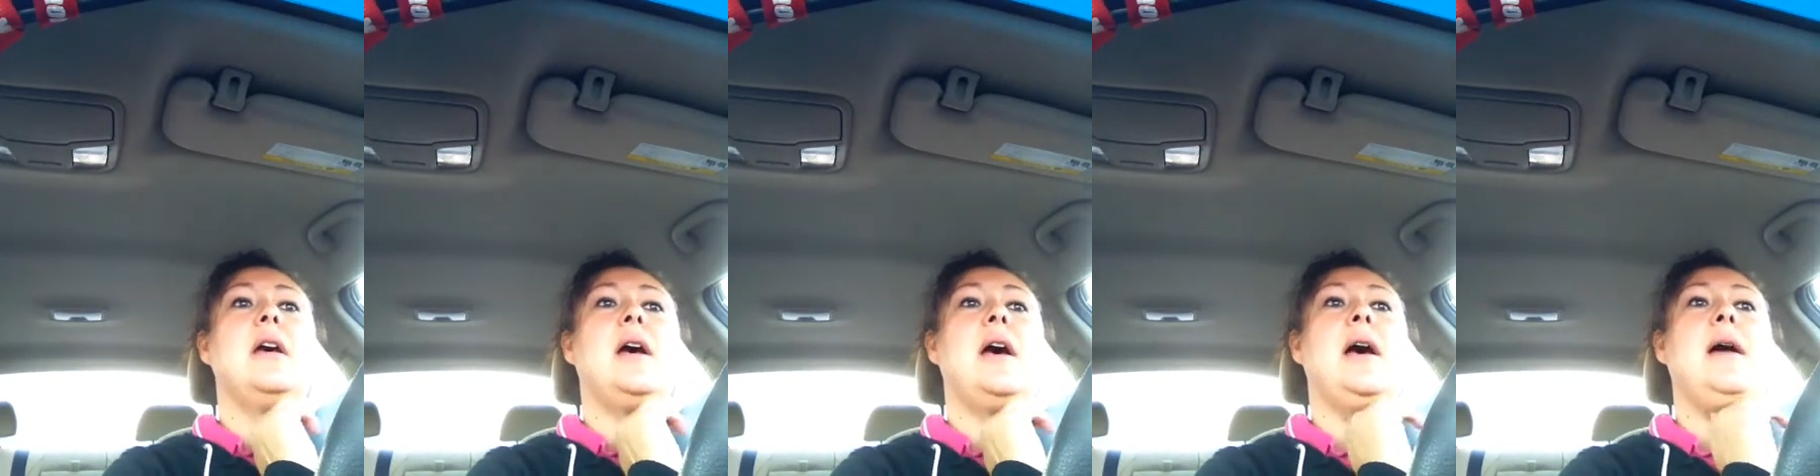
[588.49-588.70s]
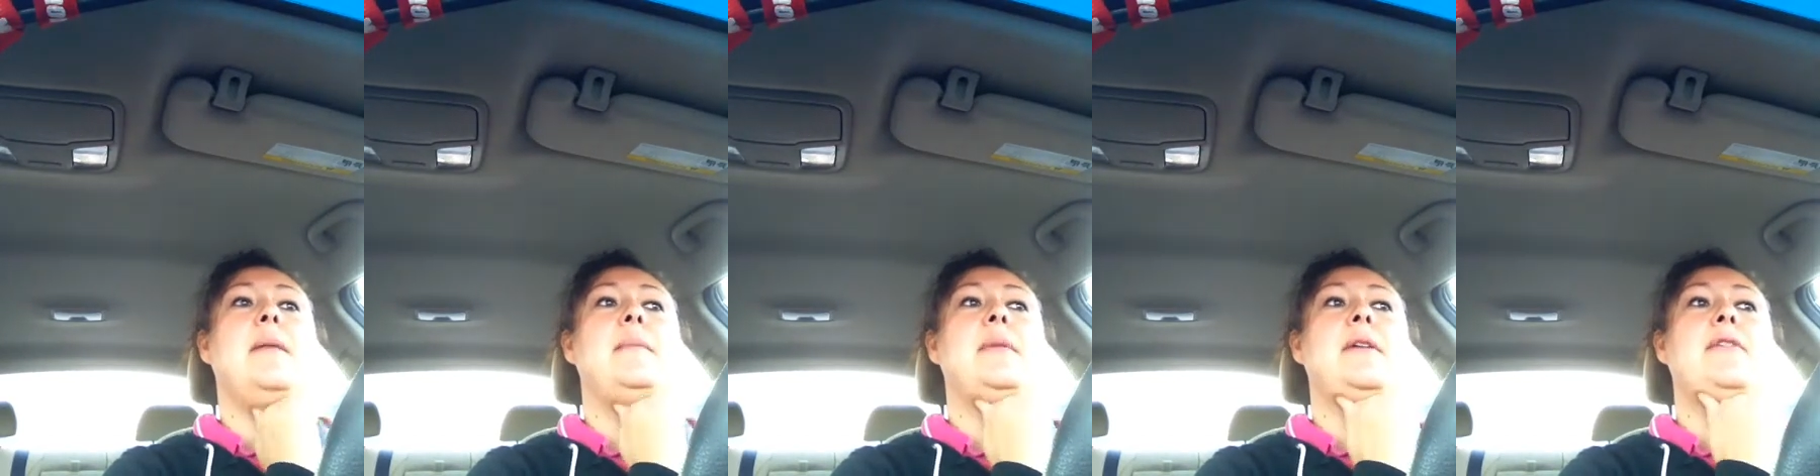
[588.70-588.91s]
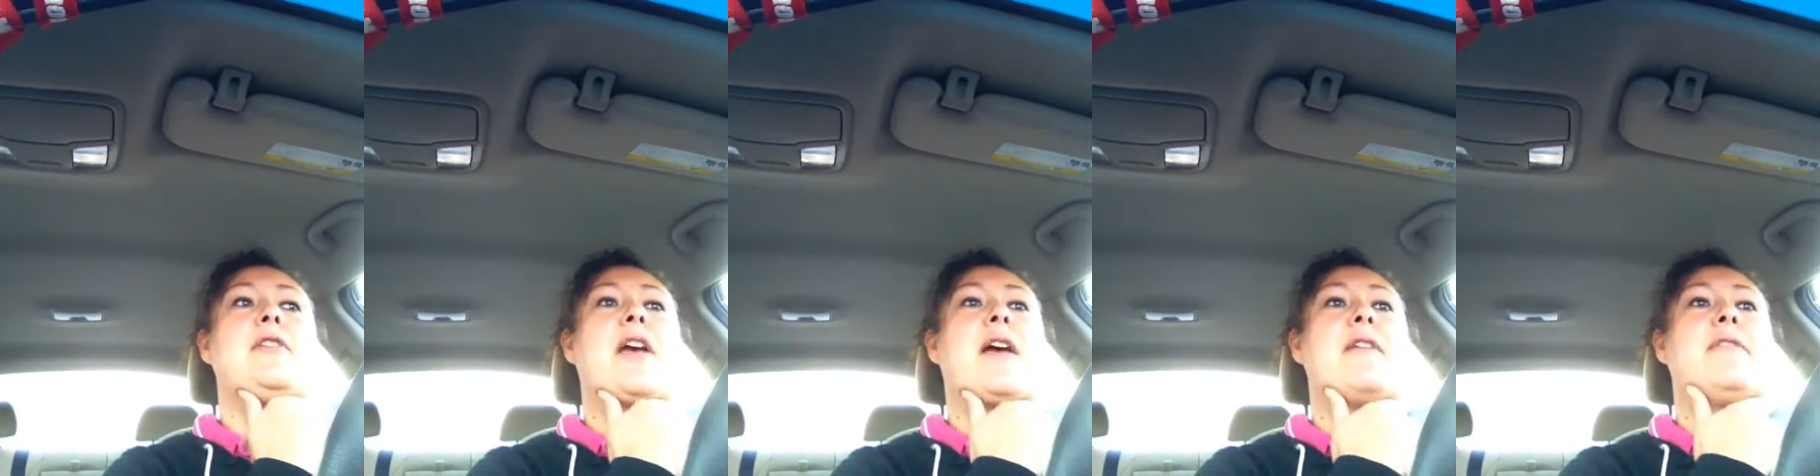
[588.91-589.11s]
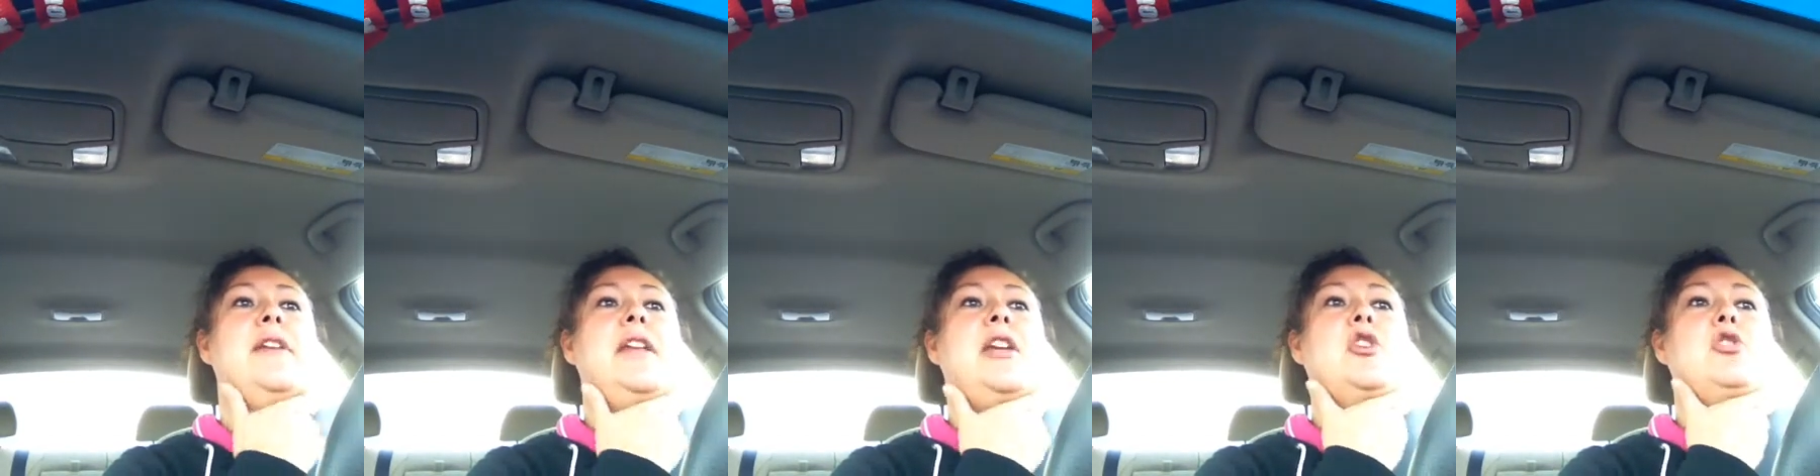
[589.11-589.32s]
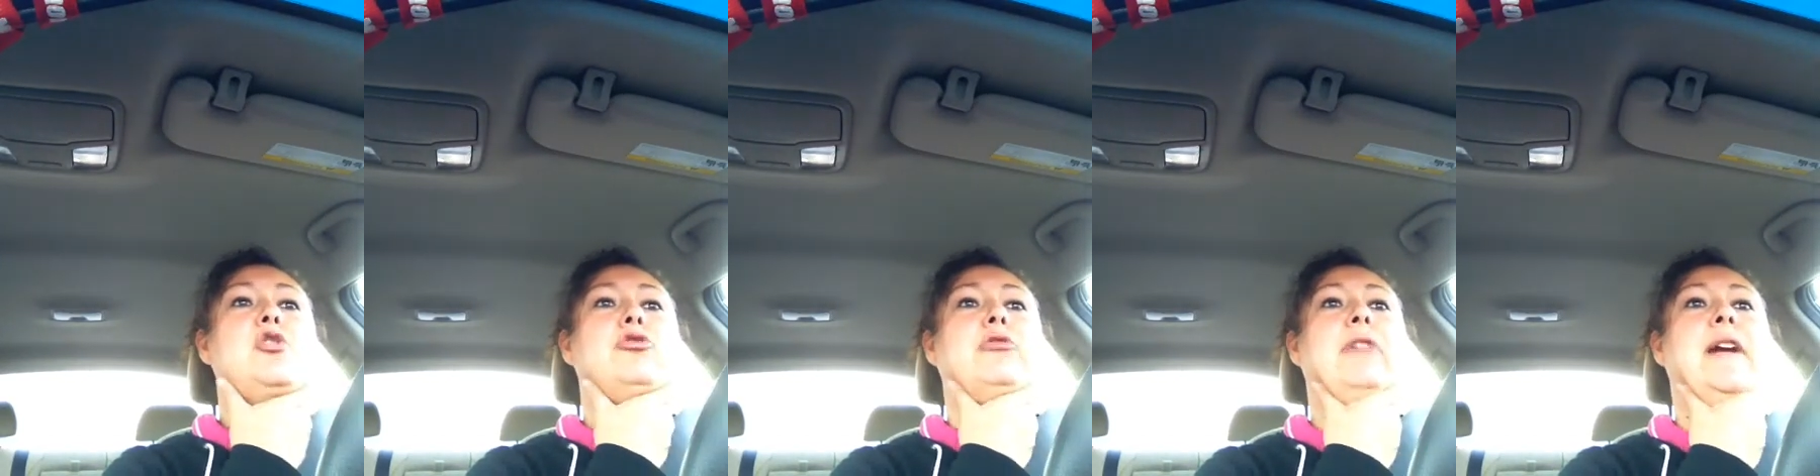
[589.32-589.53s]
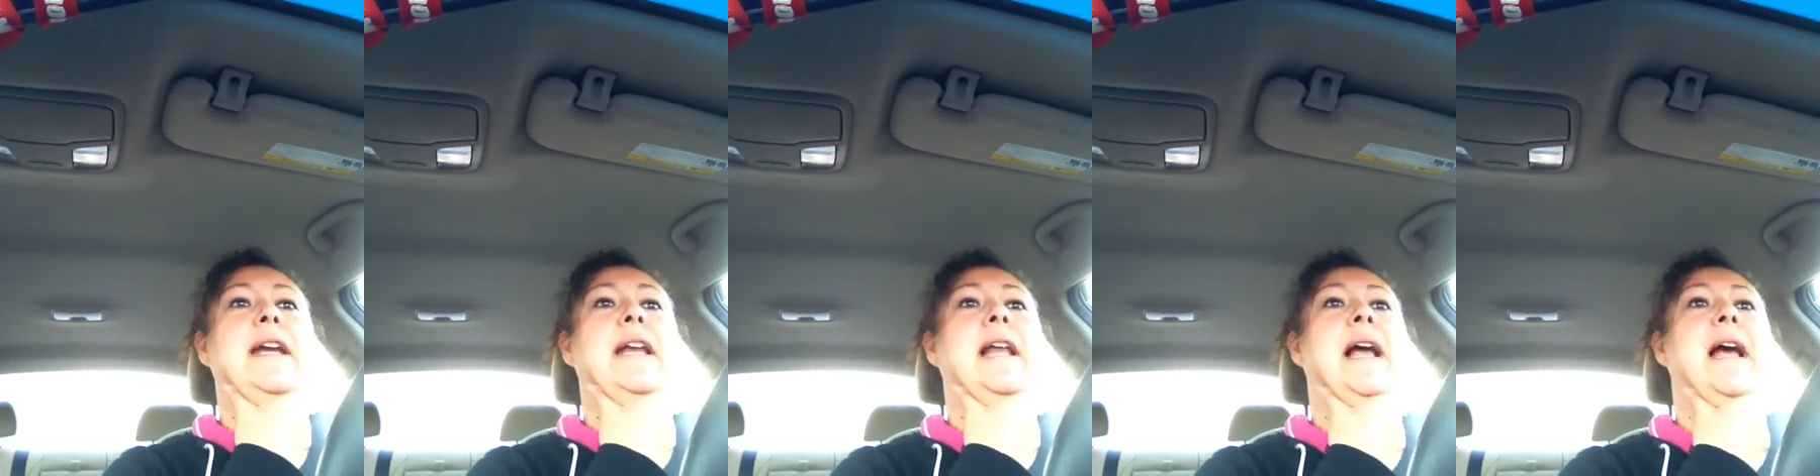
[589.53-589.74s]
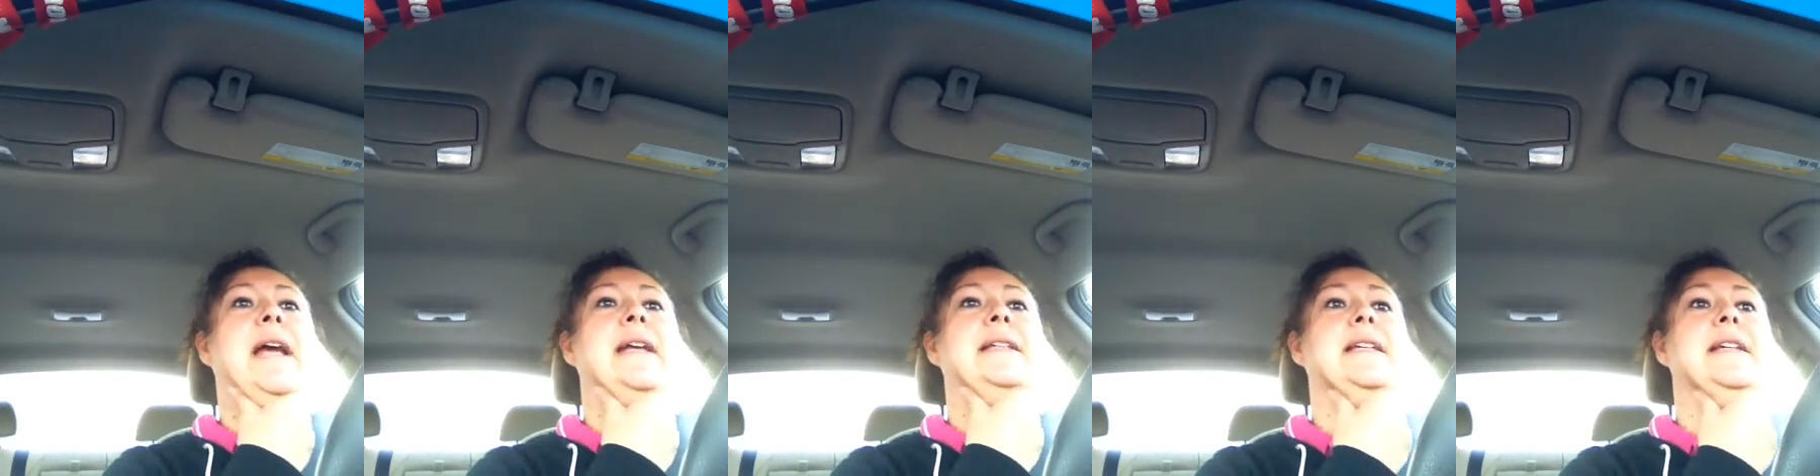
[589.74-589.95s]
If you have any
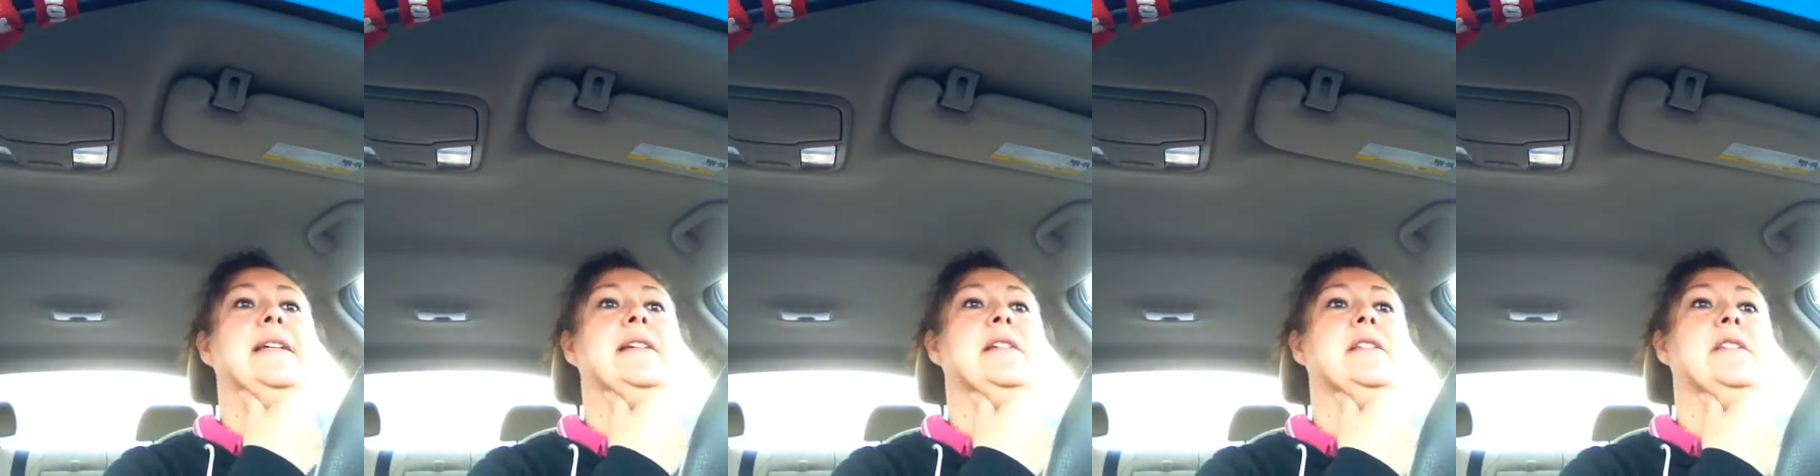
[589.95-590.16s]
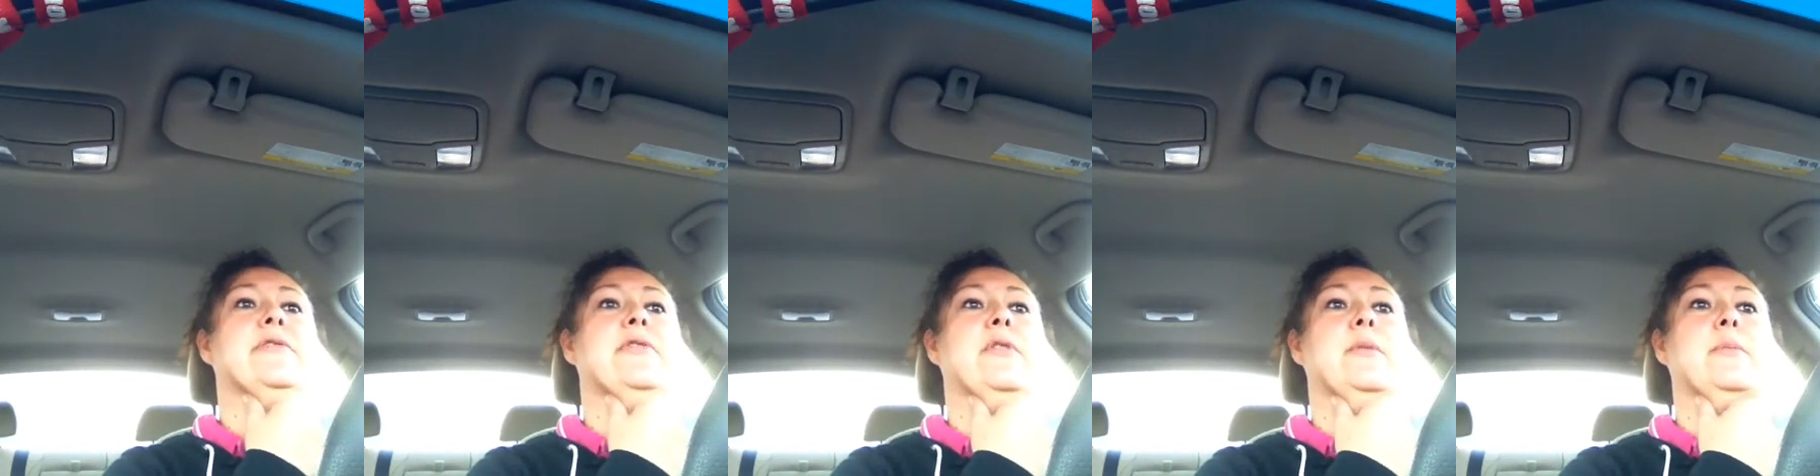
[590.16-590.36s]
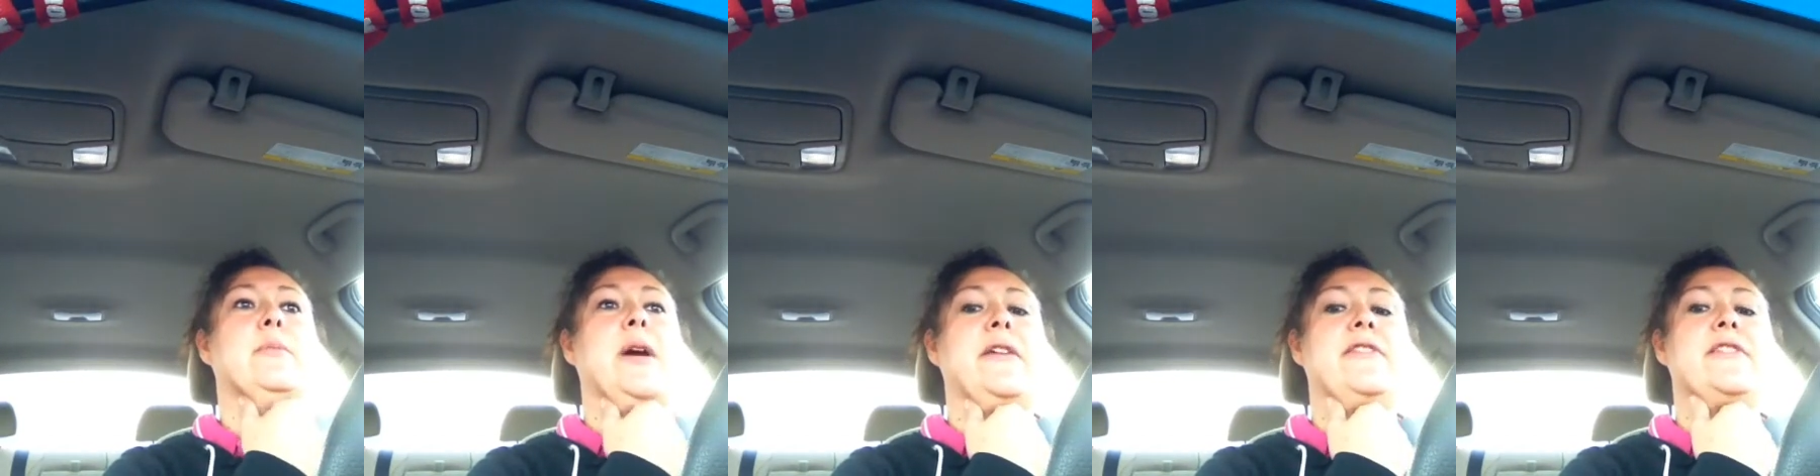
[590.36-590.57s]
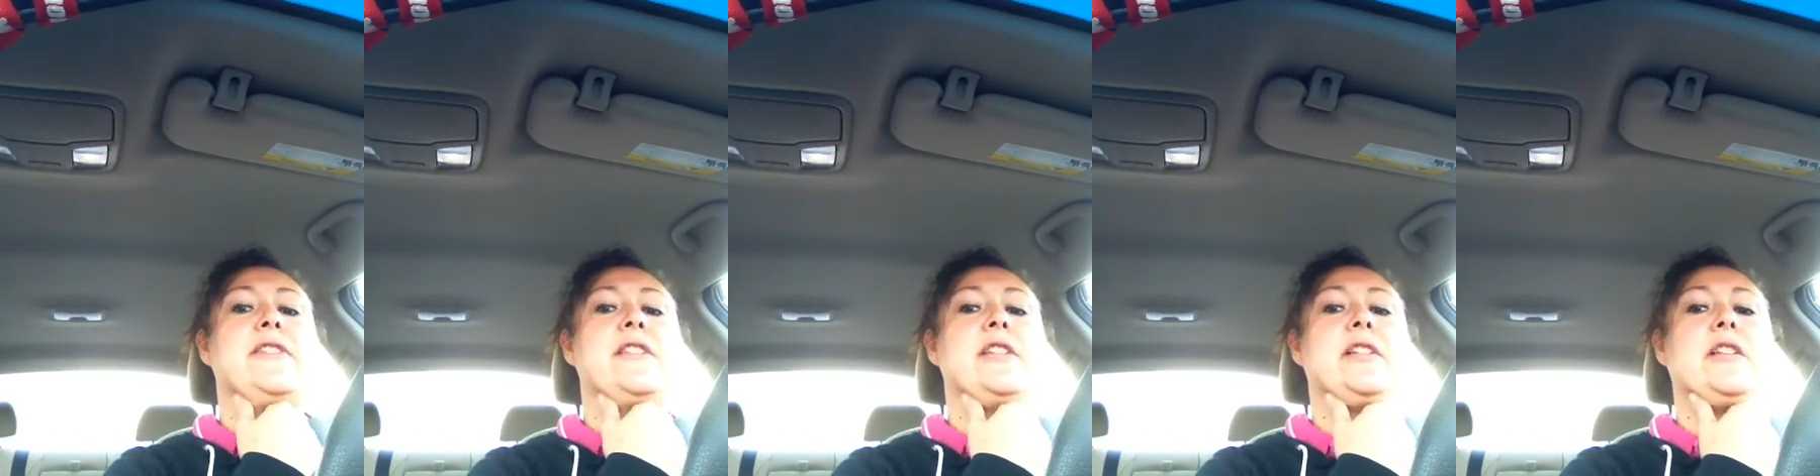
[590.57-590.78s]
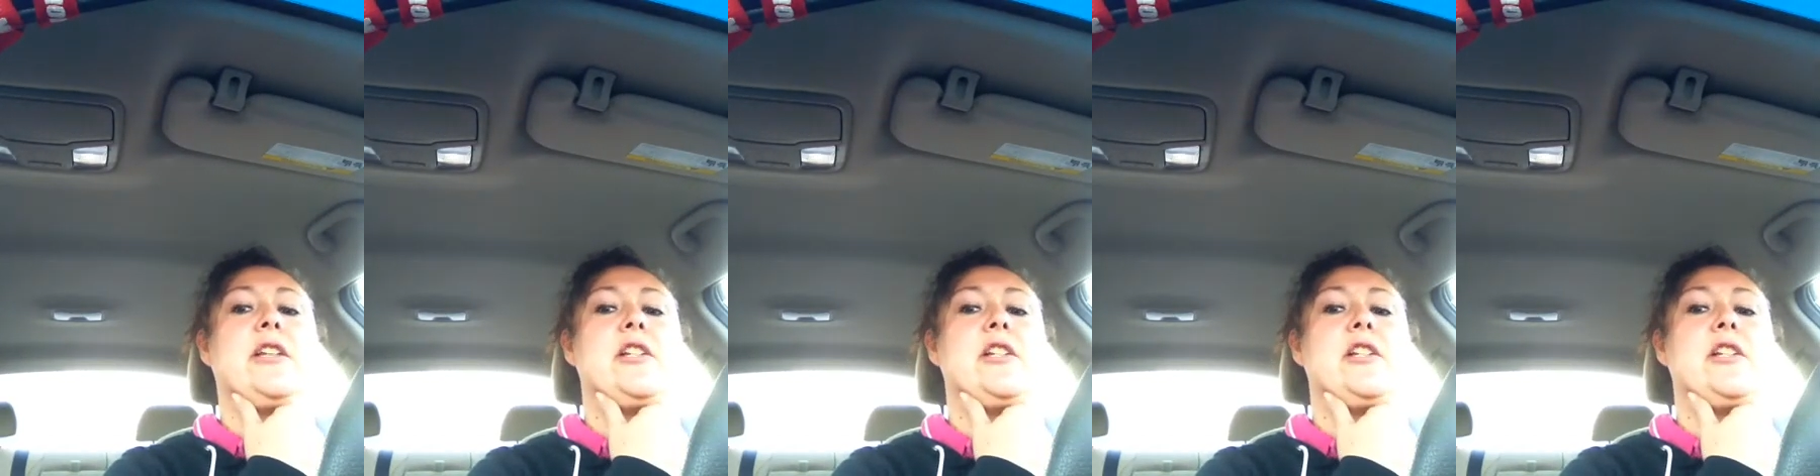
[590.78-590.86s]
great ideas for breakfast